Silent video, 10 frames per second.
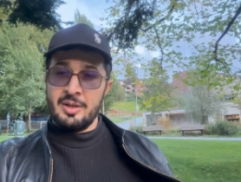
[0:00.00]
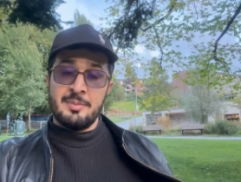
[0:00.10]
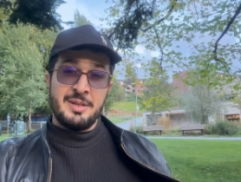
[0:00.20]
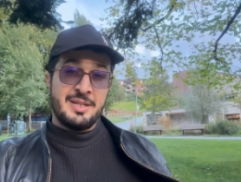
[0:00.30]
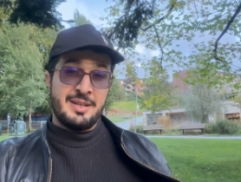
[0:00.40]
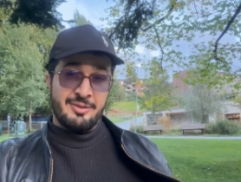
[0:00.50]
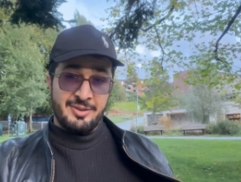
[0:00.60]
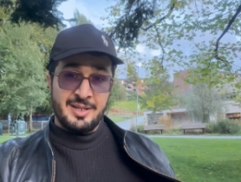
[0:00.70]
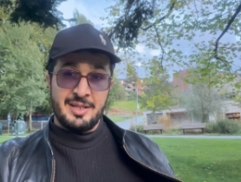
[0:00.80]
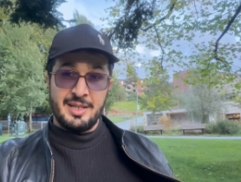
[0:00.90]
to be
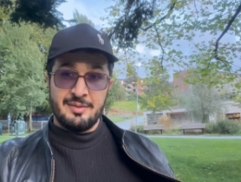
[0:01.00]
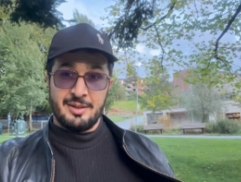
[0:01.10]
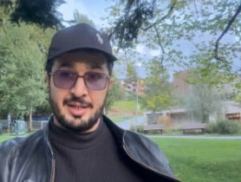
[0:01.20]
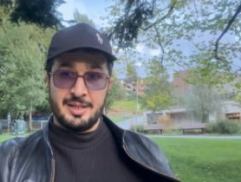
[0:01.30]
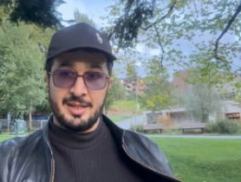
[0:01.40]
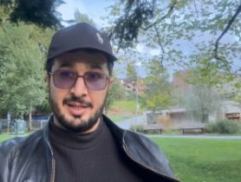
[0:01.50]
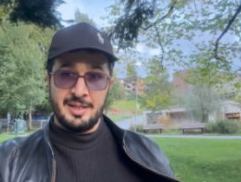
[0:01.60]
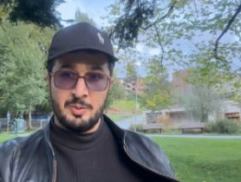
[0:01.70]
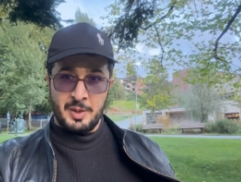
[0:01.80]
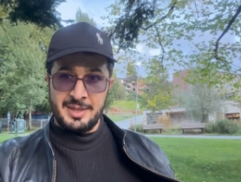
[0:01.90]
definitely rewarded.
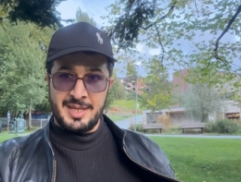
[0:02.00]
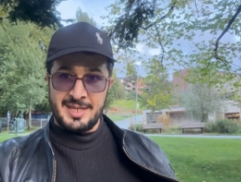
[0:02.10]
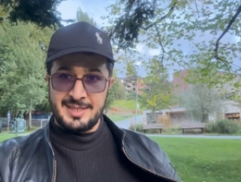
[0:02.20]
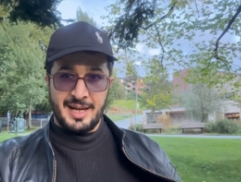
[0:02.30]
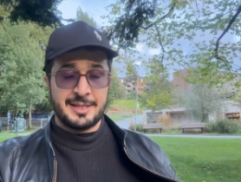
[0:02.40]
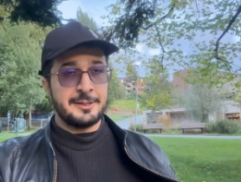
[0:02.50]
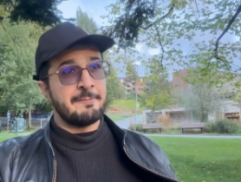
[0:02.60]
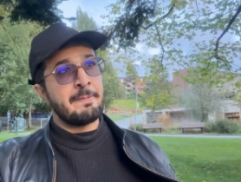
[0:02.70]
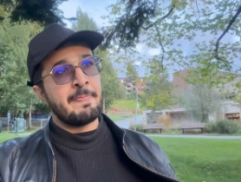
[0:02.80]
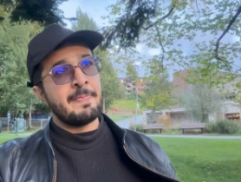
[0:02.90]
One thing is that.
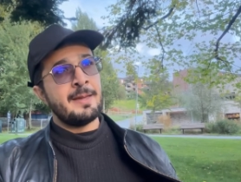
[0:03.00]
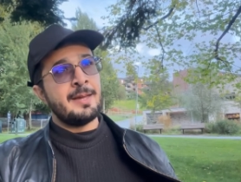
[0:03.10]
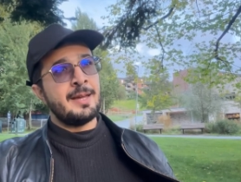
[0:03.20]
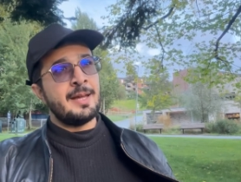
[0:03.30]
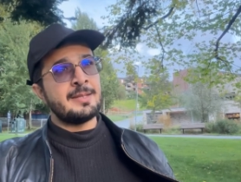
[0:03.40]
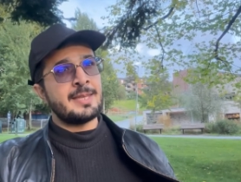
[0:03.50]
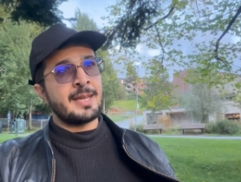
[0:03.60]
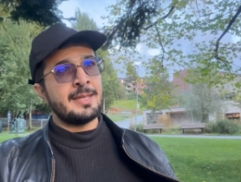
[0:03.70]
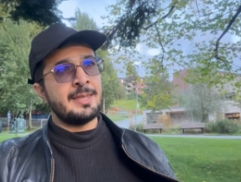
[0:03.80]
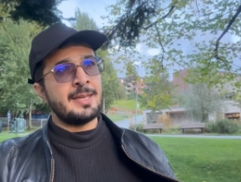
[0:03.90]
And
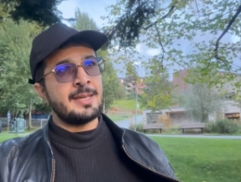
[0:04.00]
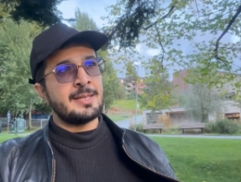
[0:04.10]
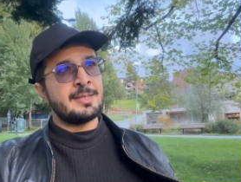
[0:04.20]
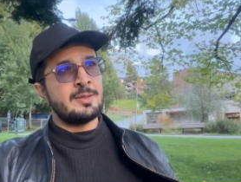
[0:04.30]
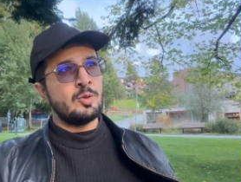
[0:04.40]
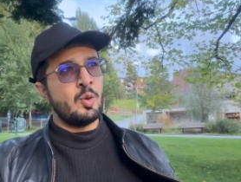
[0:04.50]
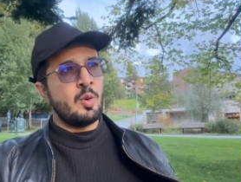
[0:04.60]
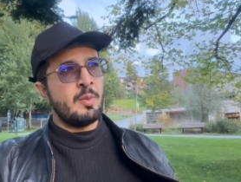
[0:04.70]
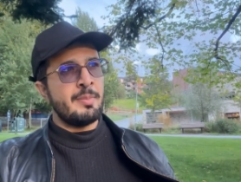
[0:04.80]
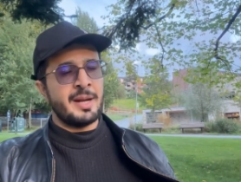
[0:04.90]
second thing is,
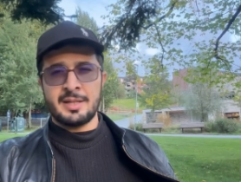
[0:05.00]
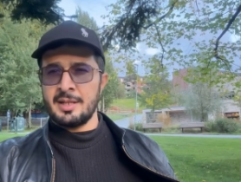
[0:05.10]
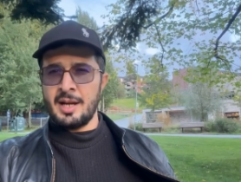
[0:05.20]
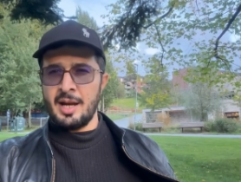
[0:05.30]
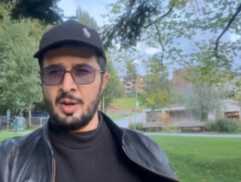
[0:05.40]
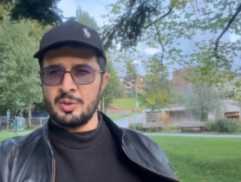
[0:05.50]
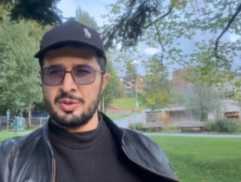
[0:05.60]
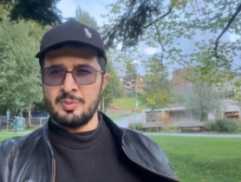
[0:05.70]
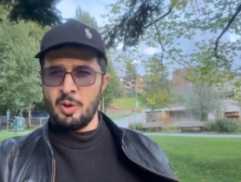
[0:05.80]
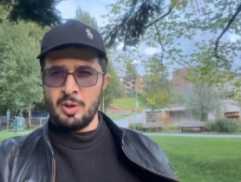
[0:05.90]
no matter how
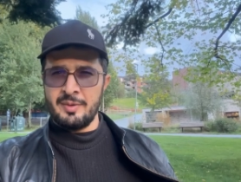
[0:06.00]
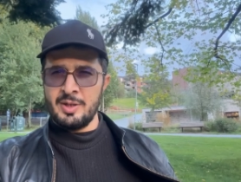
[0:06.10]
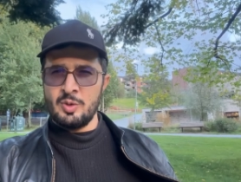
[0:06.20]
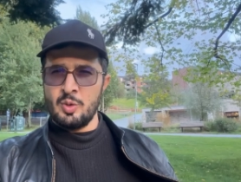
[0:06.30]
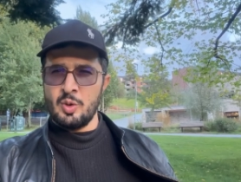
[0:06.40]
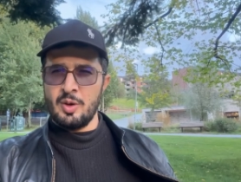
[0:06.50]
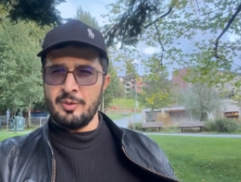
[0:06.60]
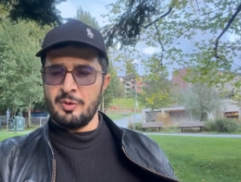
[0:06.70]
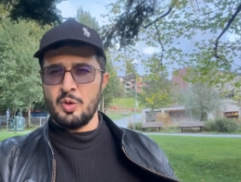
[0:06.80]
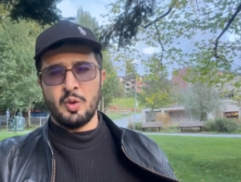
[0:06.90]
small window
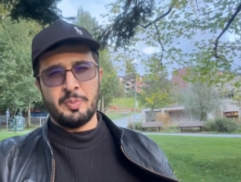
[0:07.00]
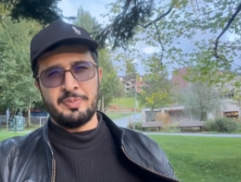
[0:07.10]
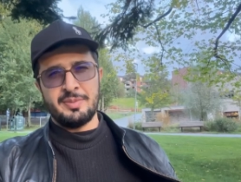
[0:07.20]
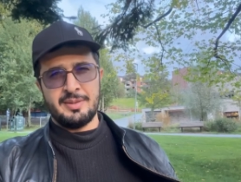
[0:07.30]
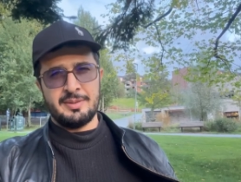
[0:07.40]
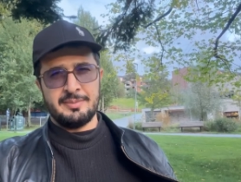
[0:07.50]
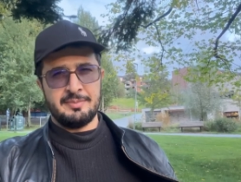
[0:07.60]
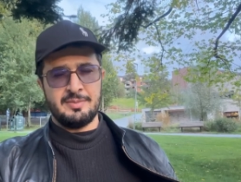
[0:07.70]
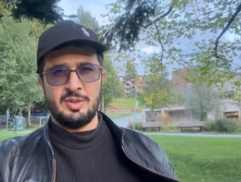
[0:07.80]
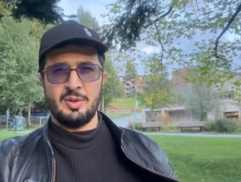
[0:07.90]
of a hope
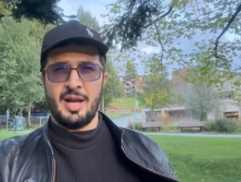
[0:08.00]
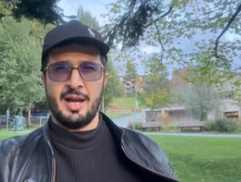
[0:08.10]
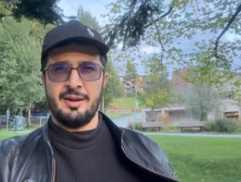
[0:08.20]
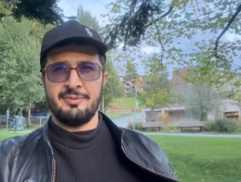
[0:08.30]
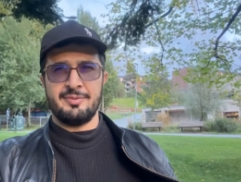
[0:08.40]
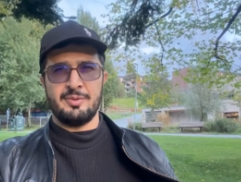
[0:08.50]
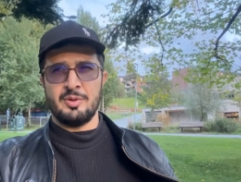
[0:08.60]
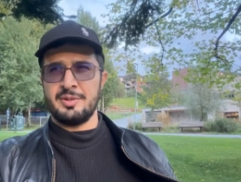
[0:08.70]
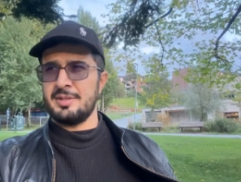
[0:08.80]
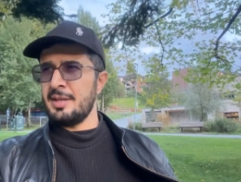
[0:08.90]
you have
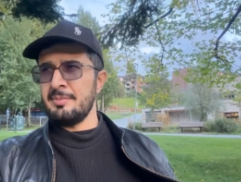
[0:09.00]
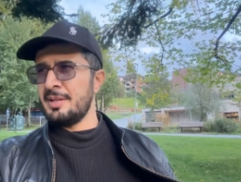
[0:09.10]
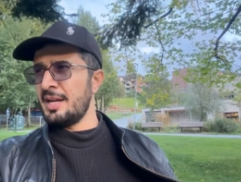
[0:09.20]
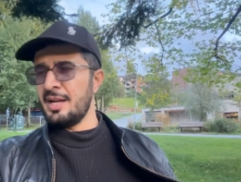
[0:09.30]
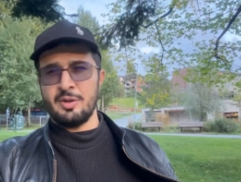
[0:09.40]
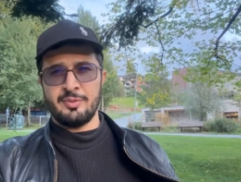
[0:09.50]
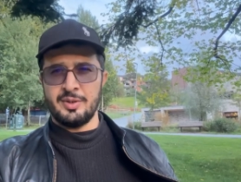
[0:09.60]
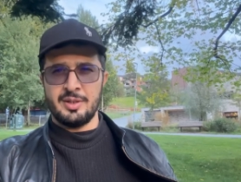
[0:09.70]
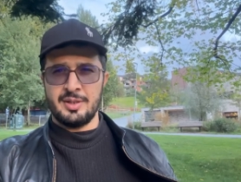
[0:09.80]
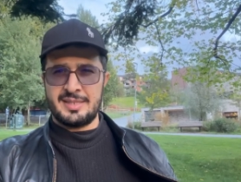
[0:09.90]
on some kind of
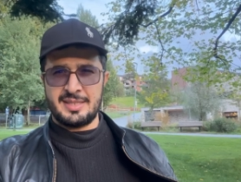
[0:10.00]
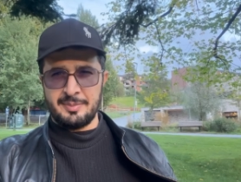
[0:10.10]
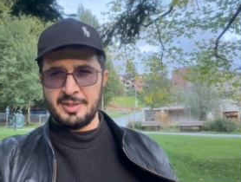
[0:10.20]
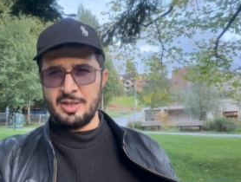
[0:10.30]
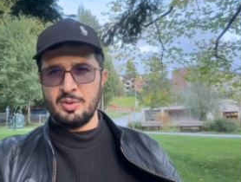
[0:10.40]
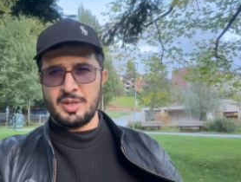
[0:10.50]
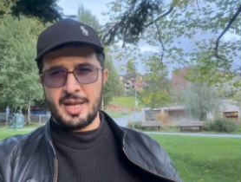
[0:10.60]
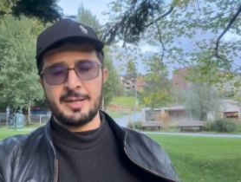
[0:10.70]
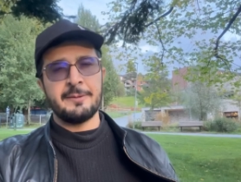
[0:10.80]
a step that you take,